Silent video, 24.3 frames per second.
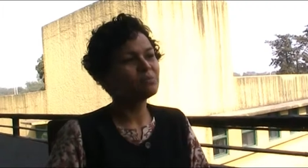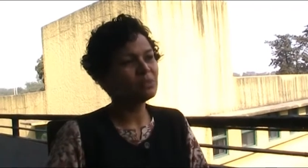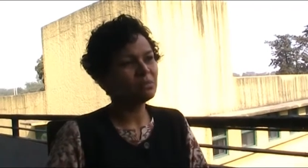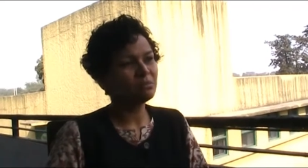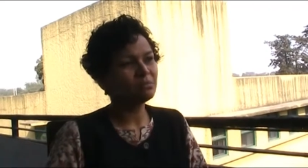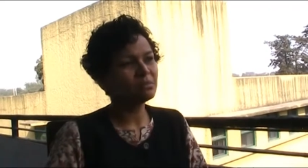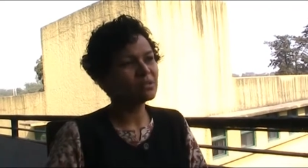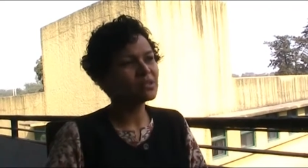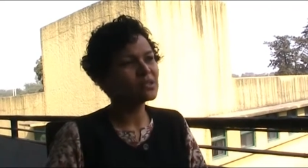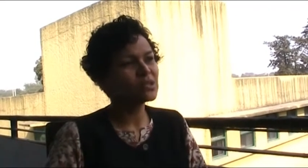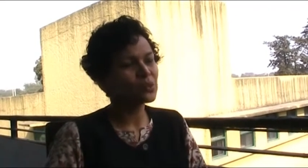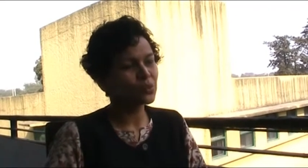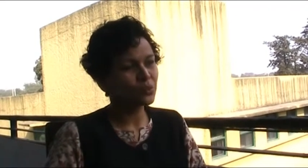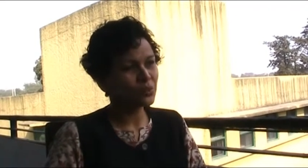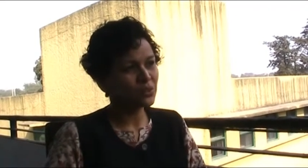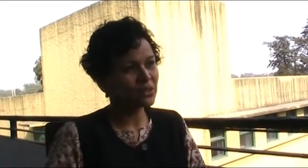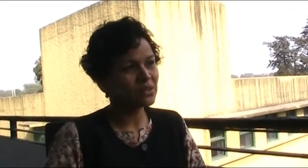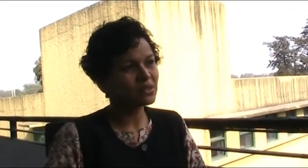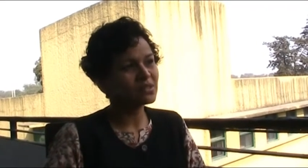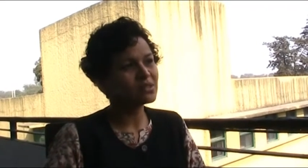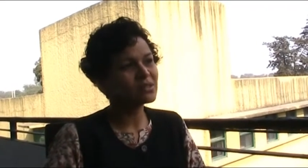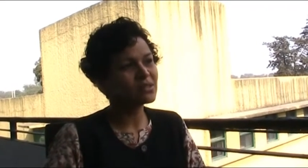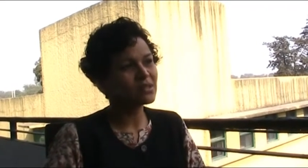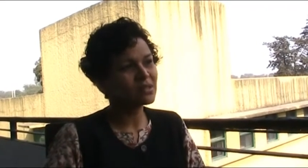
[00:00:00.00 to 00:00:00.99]
been
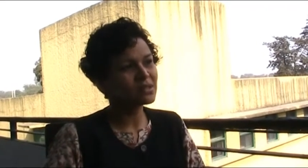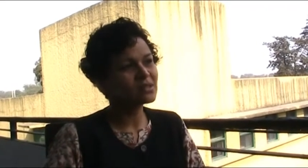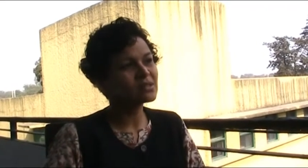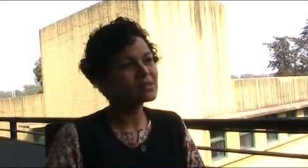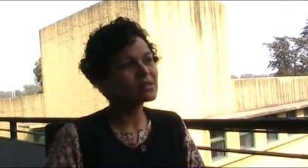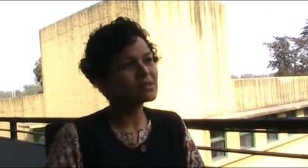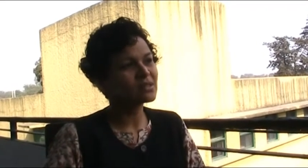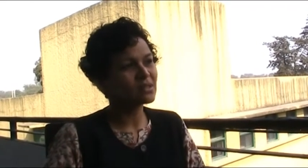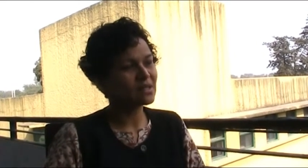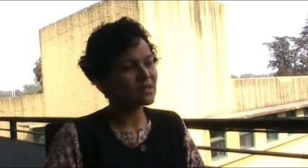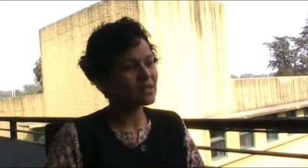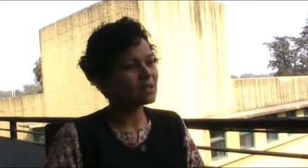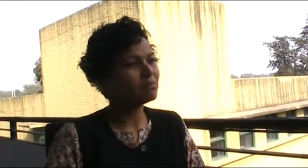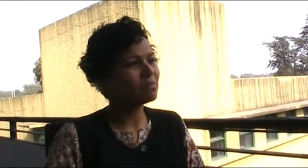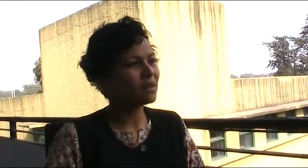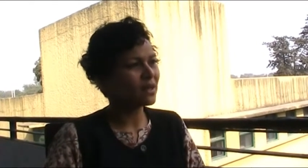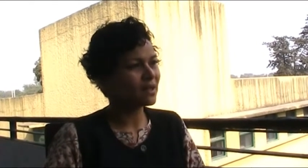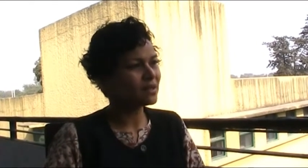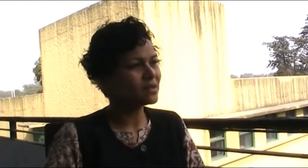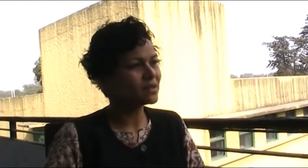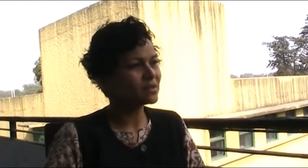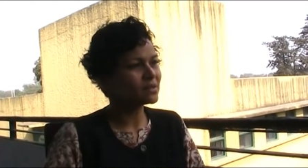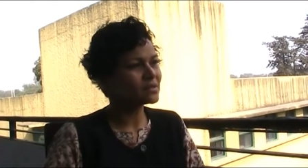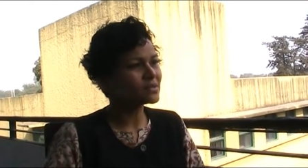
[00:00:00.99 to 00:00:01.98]
pursuing since
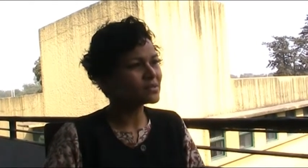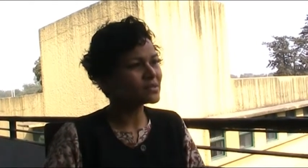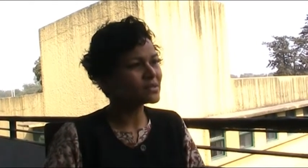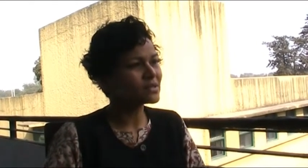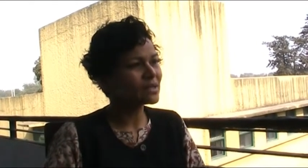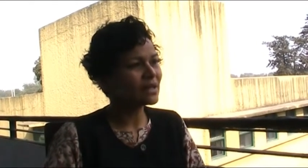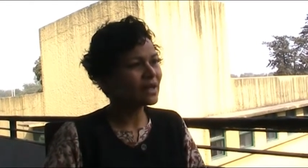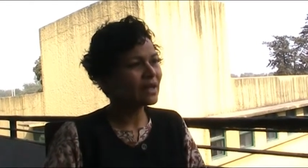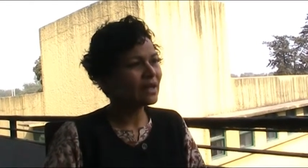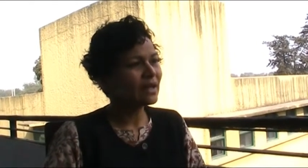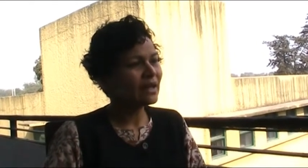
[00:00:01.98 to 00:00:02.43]
independence.